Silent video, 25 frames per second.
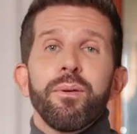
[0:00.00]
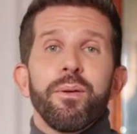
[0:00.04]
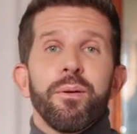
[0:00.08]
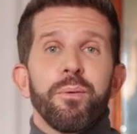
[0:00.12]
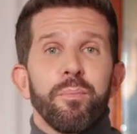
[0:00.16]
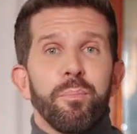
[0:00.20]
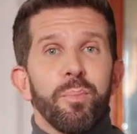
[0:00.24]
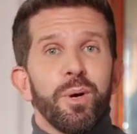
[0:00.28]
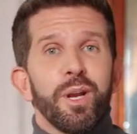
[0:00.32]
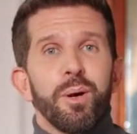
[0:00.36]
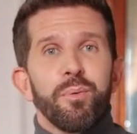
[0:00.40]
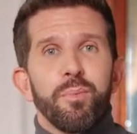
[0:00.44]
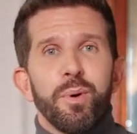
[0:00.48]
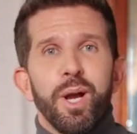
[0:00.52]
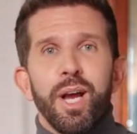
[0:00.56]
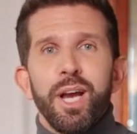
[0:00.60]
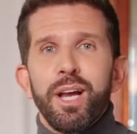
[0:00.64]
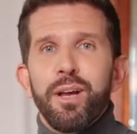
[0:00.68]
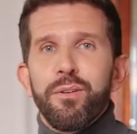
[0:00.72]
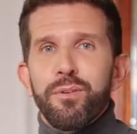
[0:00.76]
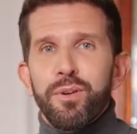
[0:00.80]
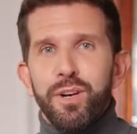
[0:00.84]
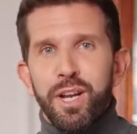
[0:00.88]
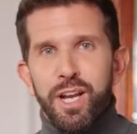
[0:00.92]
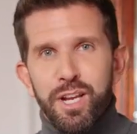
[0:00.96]
We
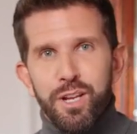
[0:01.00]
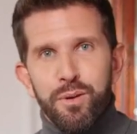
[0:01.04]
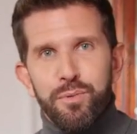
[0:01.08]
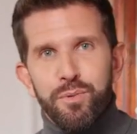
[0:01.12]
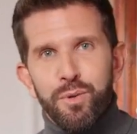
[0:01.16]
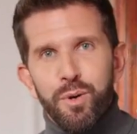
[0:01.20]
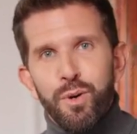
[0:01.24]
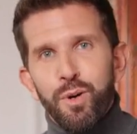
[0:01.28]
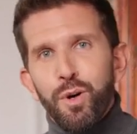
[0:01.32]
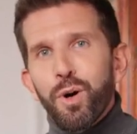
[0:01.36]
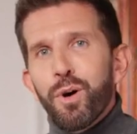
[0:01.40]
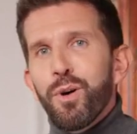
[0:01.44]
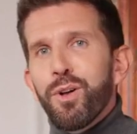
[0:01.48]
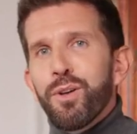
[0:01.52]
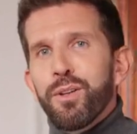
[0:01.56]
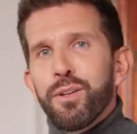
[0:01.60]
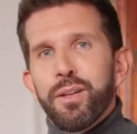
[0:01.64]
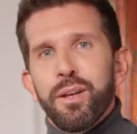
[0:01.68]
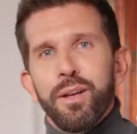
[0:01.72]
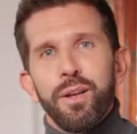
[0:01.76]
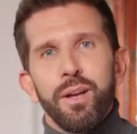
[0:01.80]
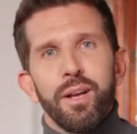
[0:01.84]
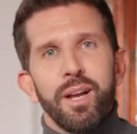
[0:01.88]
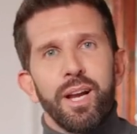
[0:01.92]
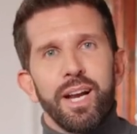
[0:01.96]
arrived at a forgotten
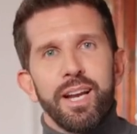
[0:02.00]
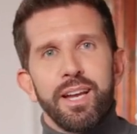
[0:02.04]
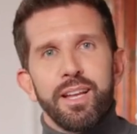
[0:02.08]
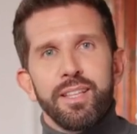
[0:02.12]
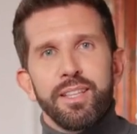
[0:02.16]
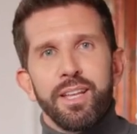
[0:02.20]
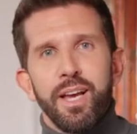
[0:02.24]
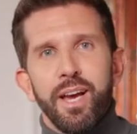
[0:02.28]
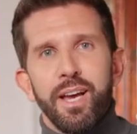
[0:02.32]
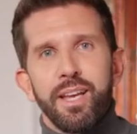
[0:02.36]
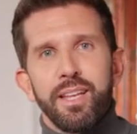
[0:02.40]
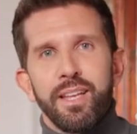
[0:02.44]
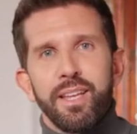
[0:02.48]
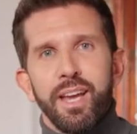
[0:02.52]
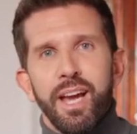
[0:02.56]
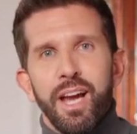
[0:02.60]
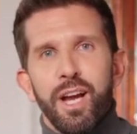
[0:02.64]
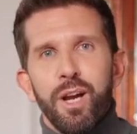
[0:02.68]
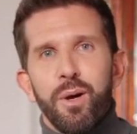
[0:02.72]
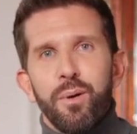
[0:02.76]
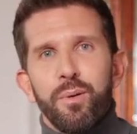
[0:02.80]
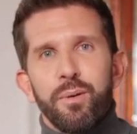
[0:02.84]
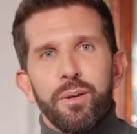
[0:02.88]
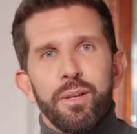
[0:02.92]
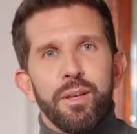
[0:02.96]
lakeside
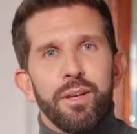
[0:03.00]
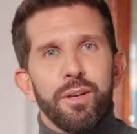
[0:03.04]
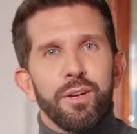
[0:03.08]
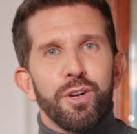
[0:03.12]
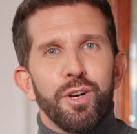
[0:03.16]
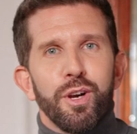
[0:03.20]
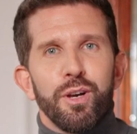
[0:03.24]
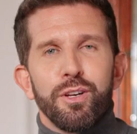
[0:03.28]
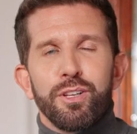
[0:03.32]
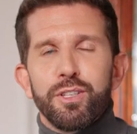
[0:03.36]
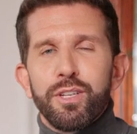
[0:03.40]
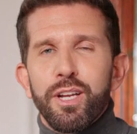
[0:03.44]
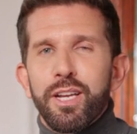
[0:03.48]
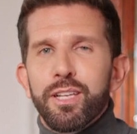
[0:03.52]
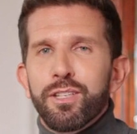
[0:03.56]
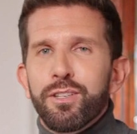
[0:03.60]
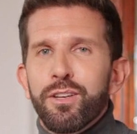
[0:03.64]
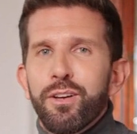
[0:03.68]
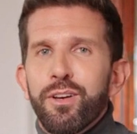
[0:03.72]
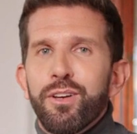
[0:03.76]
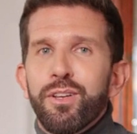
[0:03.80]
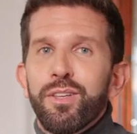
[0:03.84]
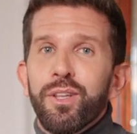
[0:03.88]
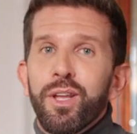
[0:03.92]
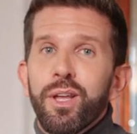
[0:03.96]
town just as
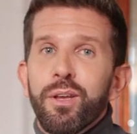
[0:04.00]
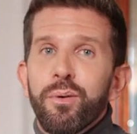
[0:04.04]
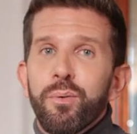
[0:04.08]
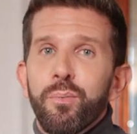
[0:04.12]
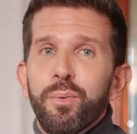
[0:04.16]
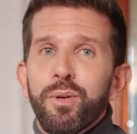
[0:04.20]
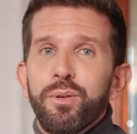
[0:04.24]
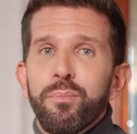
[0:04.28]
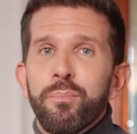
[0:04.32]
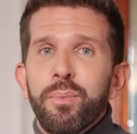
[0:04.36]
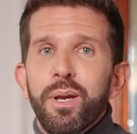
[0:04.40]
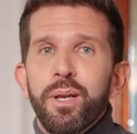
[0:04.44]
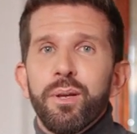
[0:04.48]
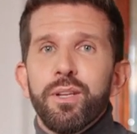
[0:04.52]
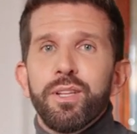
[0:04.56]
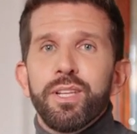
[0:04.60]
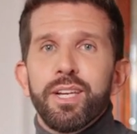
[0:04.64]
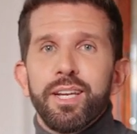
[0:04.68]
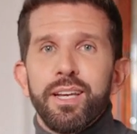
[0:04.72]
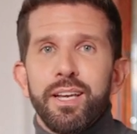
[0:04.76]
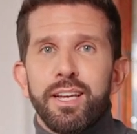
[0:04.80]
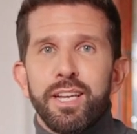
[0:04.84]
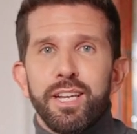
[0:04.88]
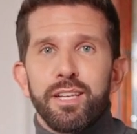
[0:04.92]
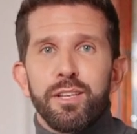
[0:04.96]
the sun was
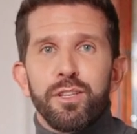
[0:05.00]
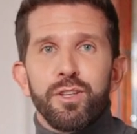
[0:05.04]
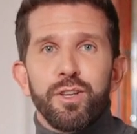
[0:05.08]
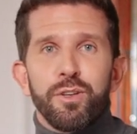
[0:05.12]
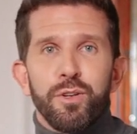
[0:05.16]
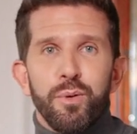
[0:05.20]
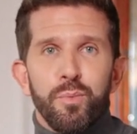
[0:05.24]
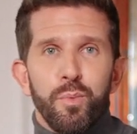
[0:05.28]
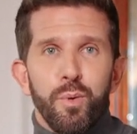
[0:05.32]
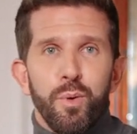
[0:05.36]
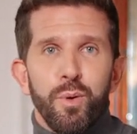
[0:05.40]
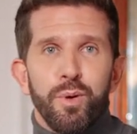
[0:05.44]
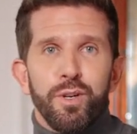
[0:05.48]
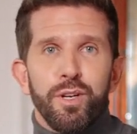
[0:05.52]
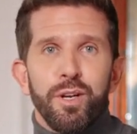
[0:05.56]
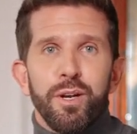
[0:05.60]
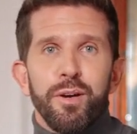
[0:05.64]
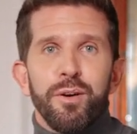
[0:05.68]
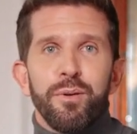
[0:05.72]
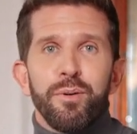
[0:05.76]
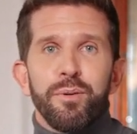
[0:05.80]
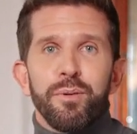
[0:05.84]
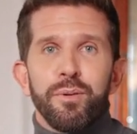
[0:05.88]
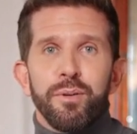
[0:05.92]
melting into the water.